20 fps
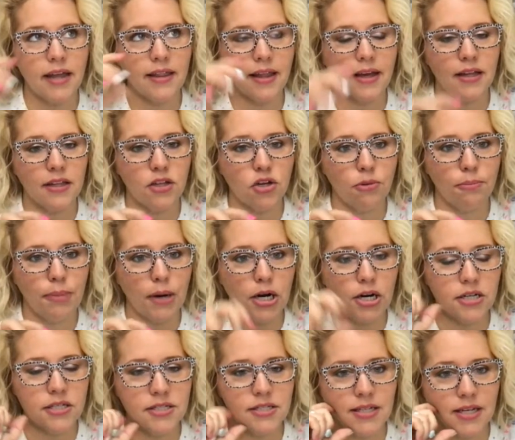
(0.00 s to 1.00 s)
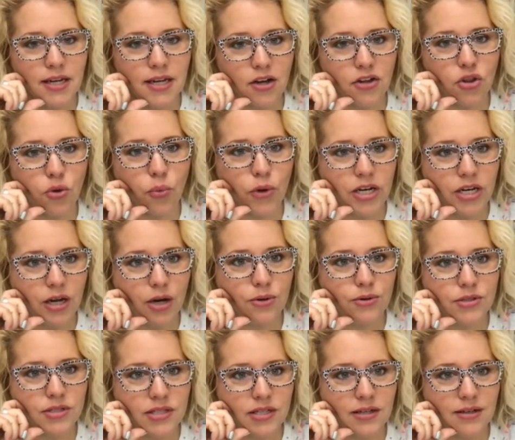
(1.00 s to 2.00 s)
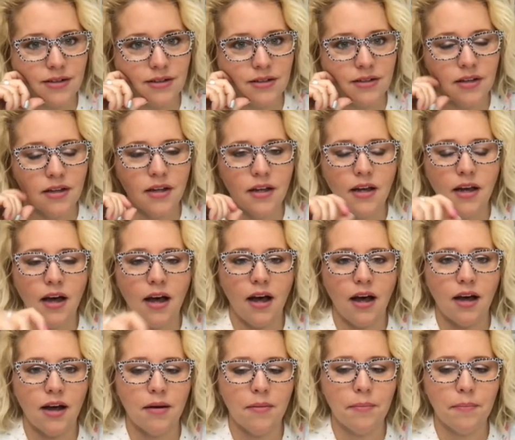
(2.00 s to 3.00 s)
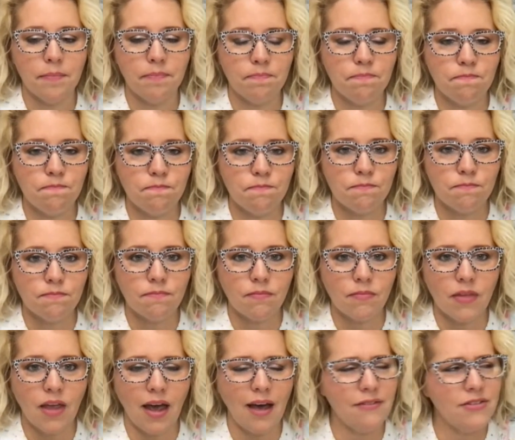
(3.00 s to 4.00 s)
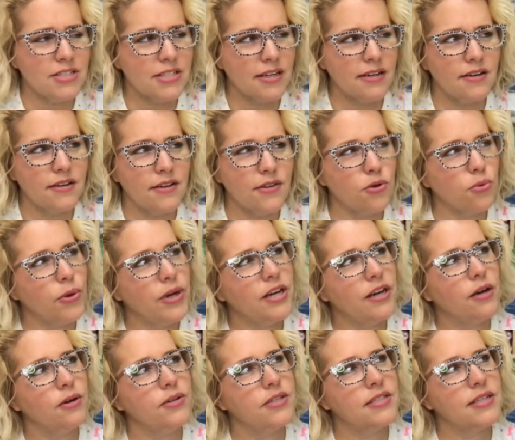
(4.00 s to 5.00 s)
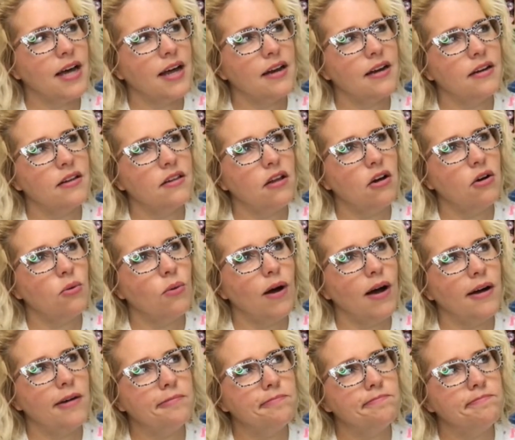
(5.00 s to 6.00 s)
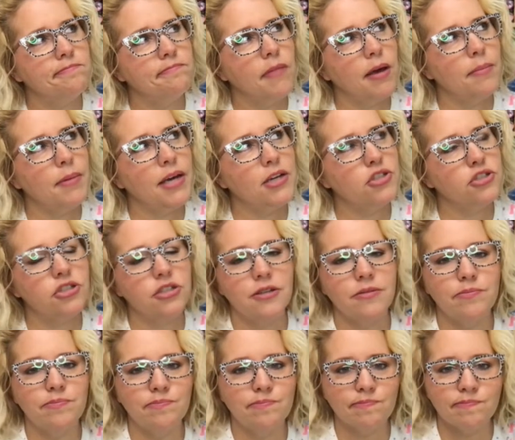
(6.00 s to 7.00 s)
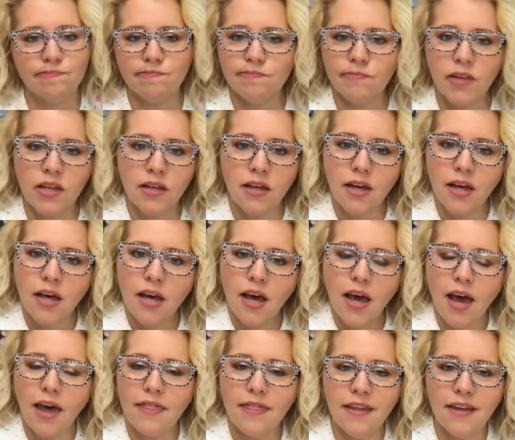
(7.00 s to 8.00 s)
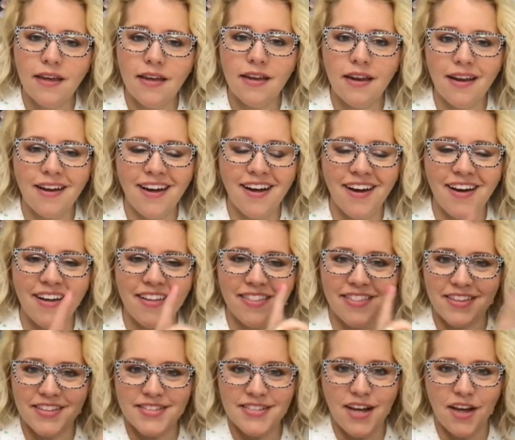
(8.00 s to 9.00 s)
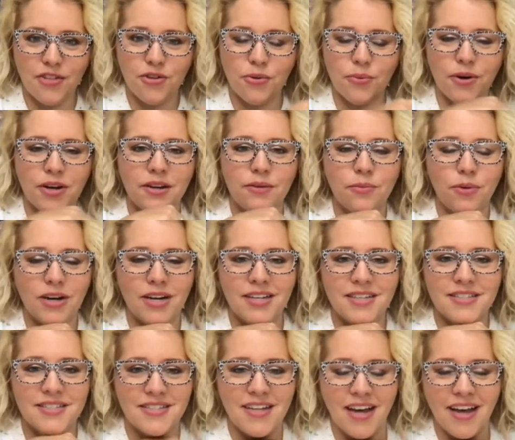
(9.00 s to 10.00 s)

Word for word: and like a little bird sitting on the windowsill. Um, I haven't done another window design in a long while. Maybe I should. And then uh, this other one was